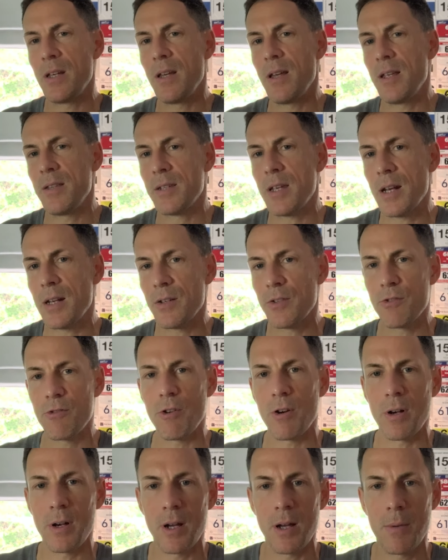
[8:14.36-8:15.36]
it's getting
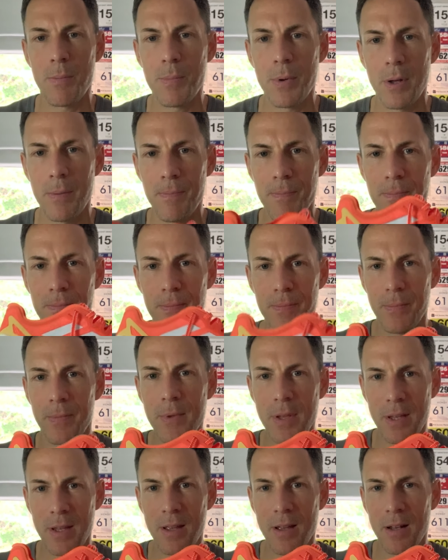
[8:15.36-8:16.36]
stronger, but
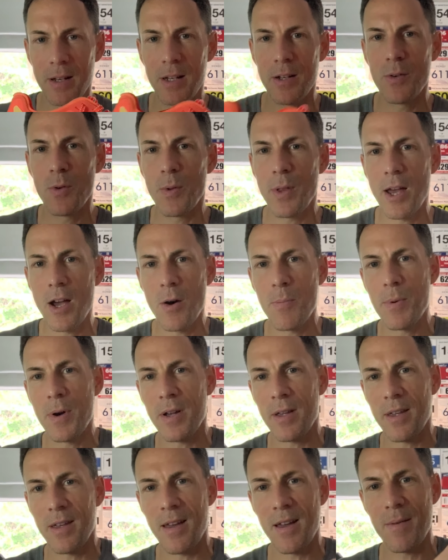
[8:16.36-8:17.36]
I need all the help I
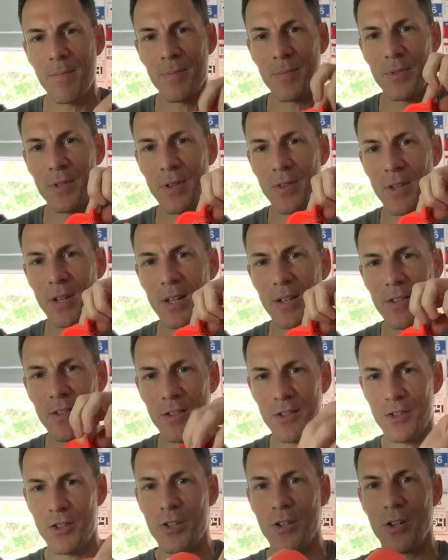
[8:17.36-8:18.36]
can get, so these
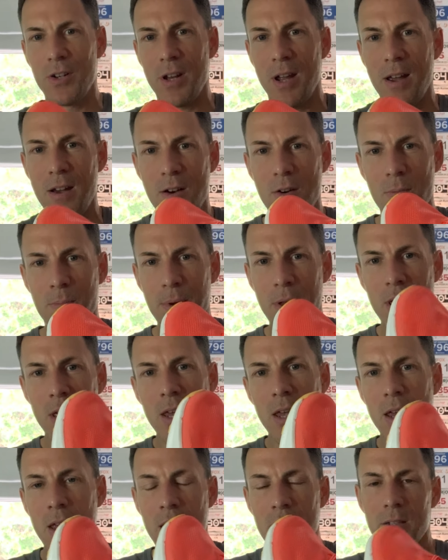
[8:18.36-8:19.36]
should help.
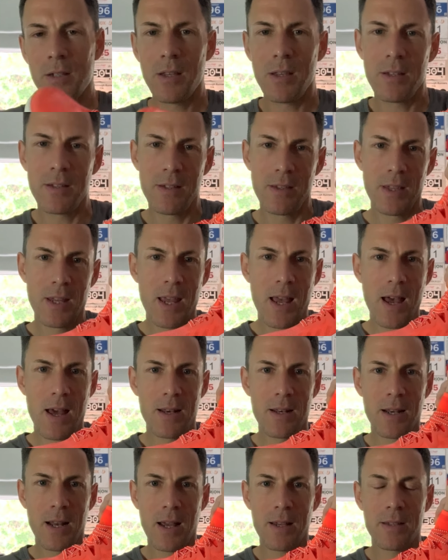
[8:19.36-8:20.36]
So this is the
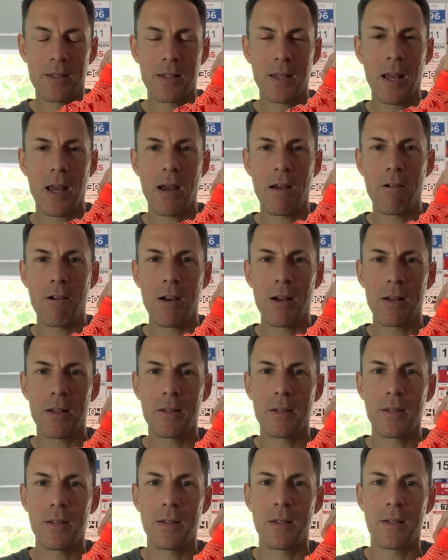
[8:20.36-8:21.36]
Adidas
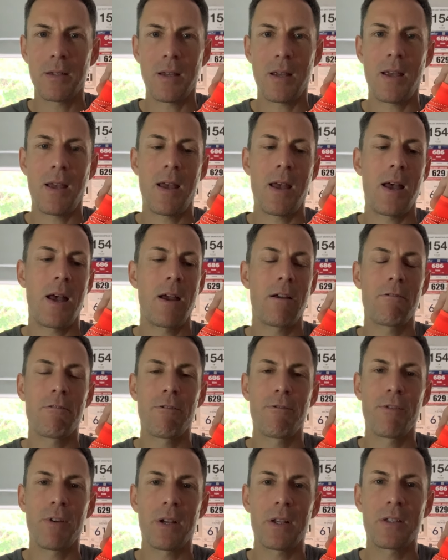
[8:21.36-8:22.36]
Terrex
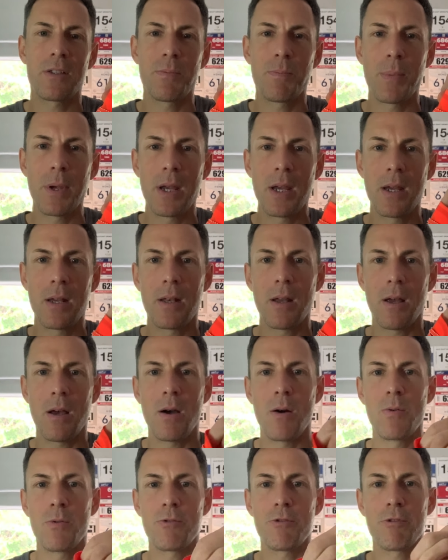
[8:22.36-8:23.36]
Agravic Speed
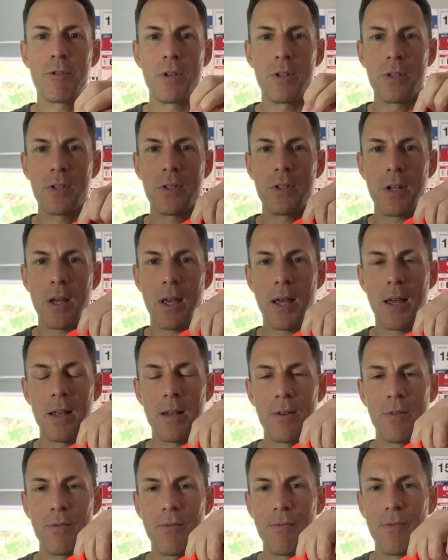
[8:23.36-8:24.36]
Ultras,
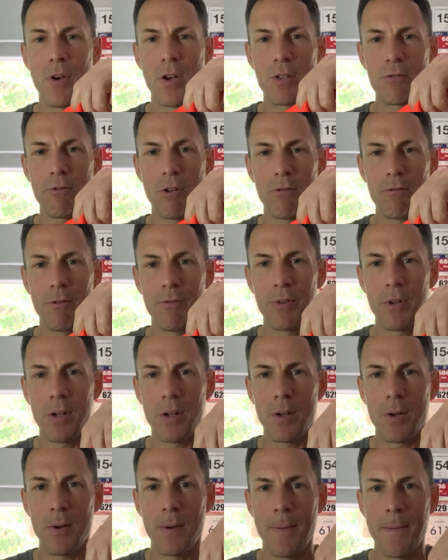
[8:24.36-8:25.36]
and first run
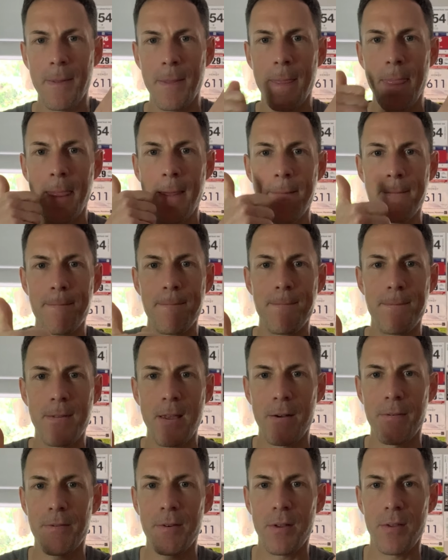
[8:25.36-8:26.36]
review,
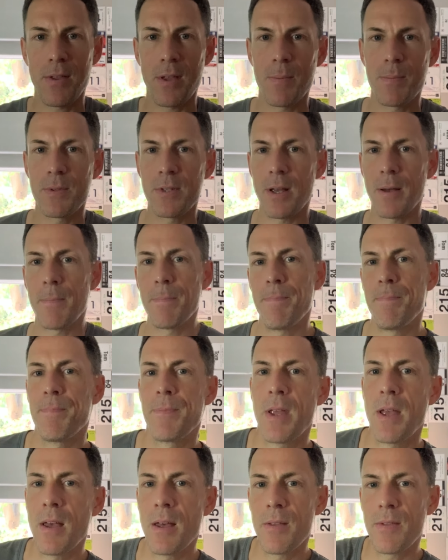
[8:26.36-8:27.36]
definite thumbs up.
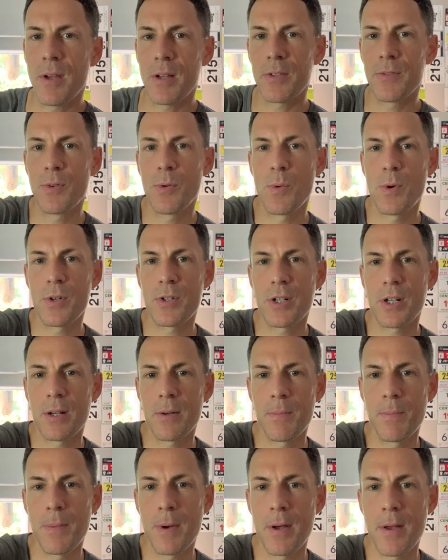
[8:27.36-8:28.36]
Thanks for watching,
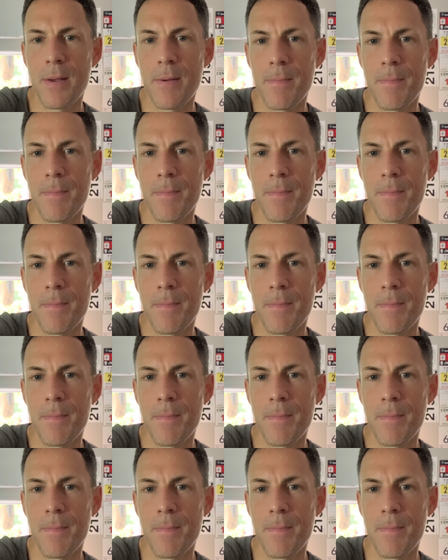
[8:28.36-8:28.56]
bye.